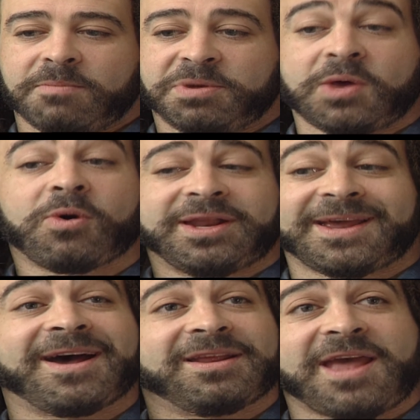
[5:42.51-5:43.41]
But they wanted
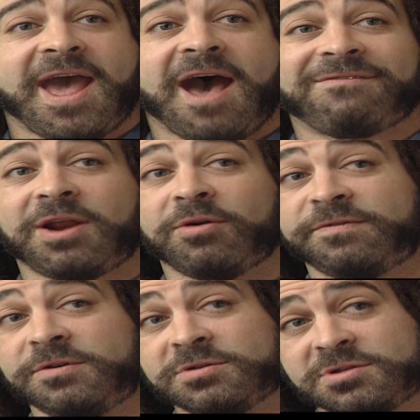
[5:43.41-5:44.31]
to cut it in half, and I
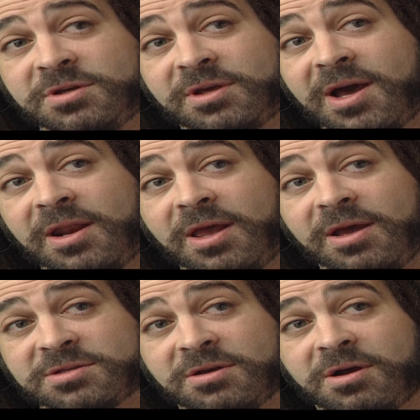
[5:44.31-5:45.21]
refused to cut
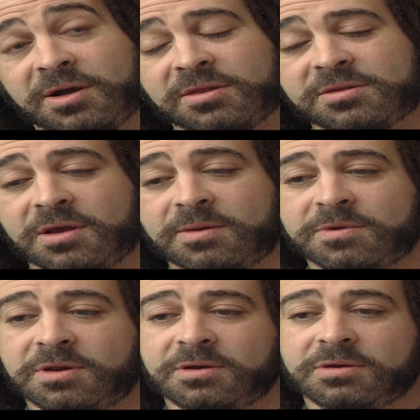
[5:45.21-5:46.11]
a song at the time,
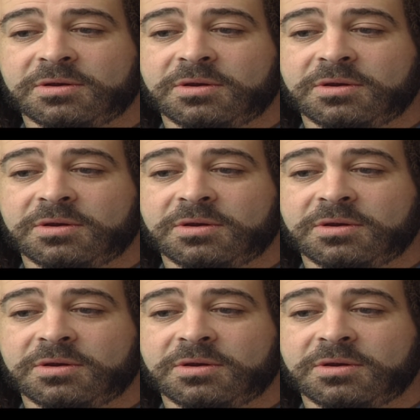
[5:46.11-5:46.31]
you know.